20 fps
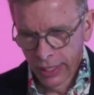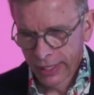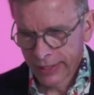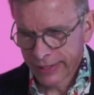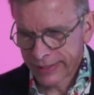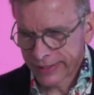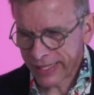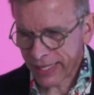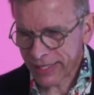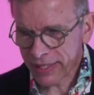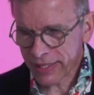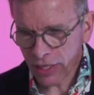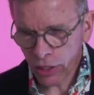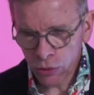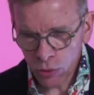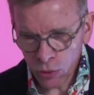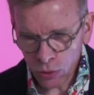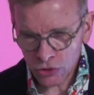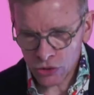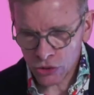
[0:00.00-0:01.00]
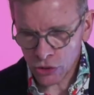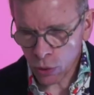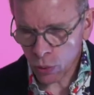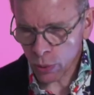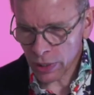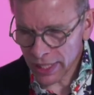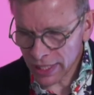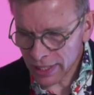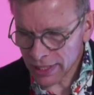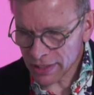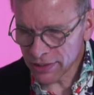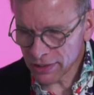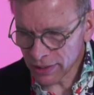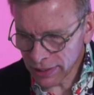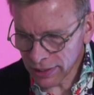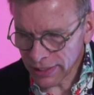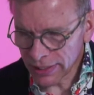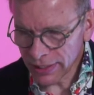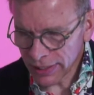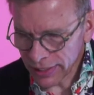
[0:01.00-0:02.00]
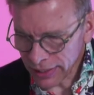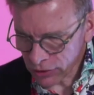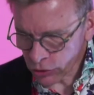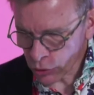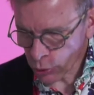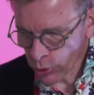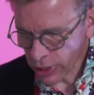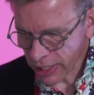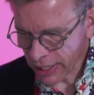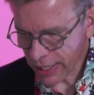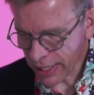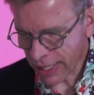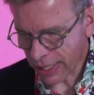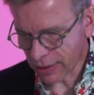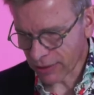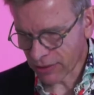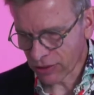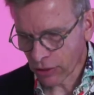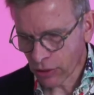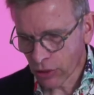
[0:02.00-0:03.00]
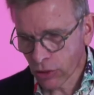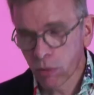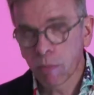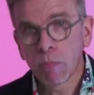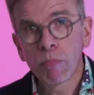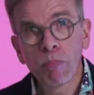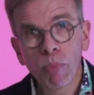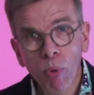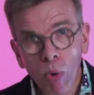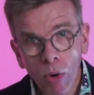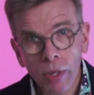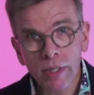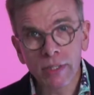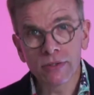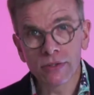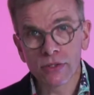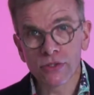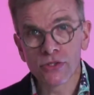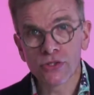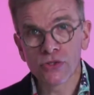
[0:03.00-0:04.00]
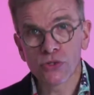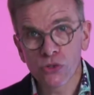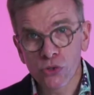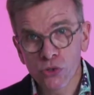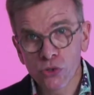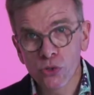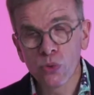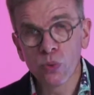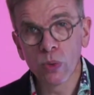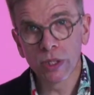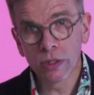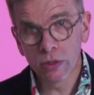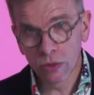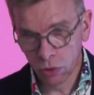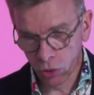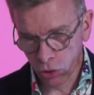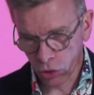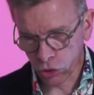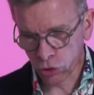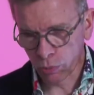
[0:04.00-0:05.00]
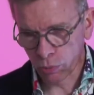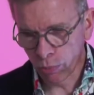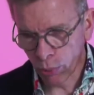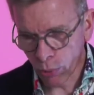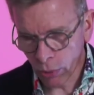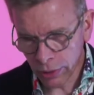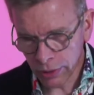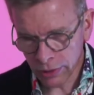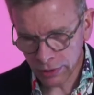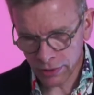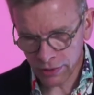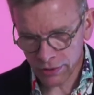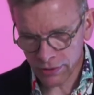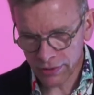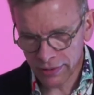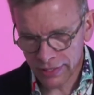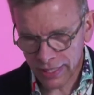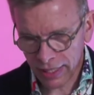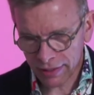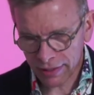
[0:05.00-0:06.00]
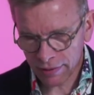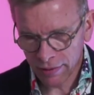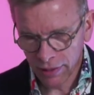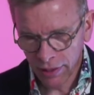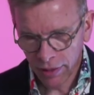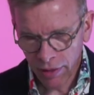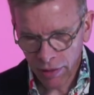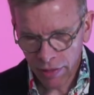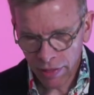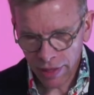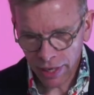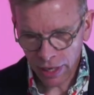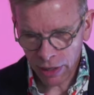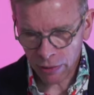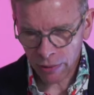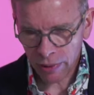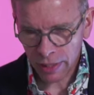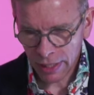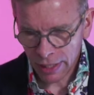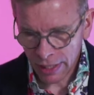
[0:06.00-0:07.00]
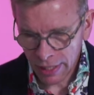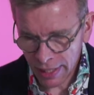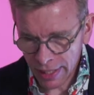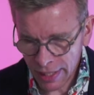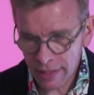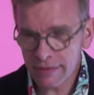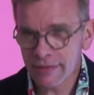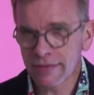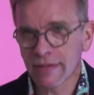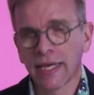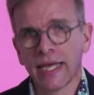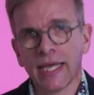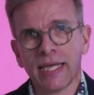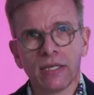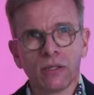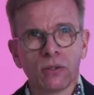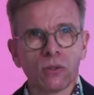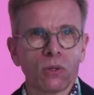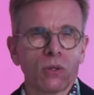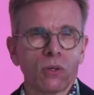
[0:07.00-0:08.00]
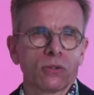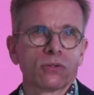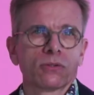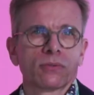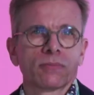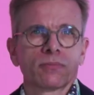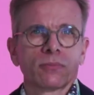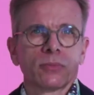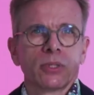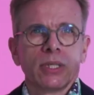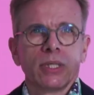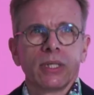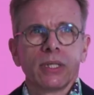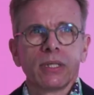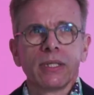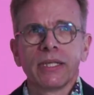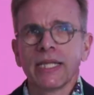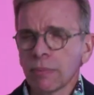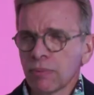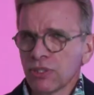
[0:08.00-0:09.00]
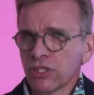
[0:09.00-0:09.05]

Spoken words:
that they are not so easily to negate. Pointers toward God, pointers that there is a God. Let me